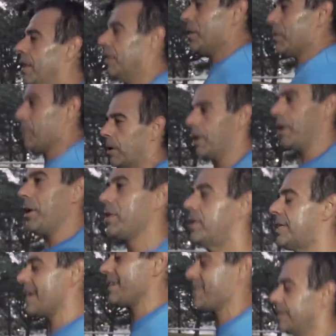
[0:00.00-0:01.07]
the
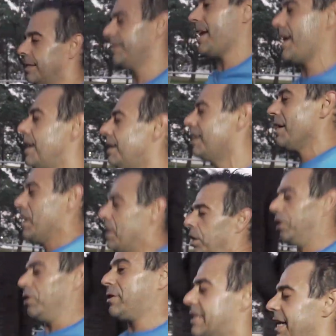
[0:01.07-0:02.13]
desert, and they
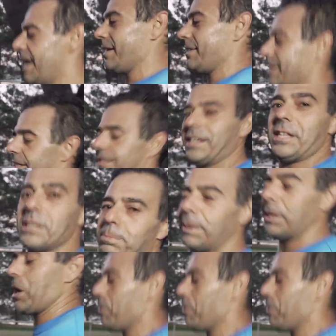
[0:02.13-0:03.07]
look down and they see this big